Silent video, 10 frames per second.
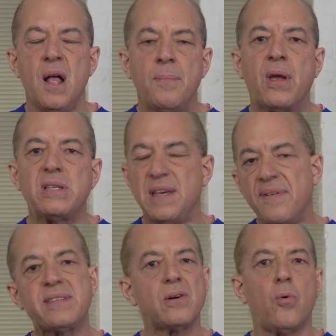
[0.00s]
Because if
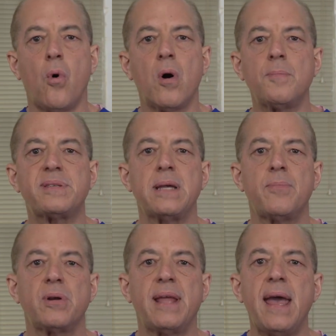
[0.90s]
it's a warm
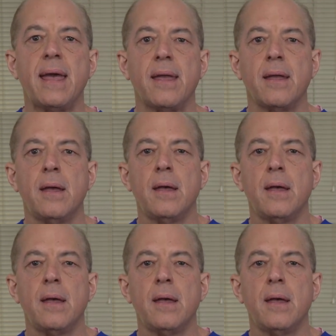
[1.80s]
summer day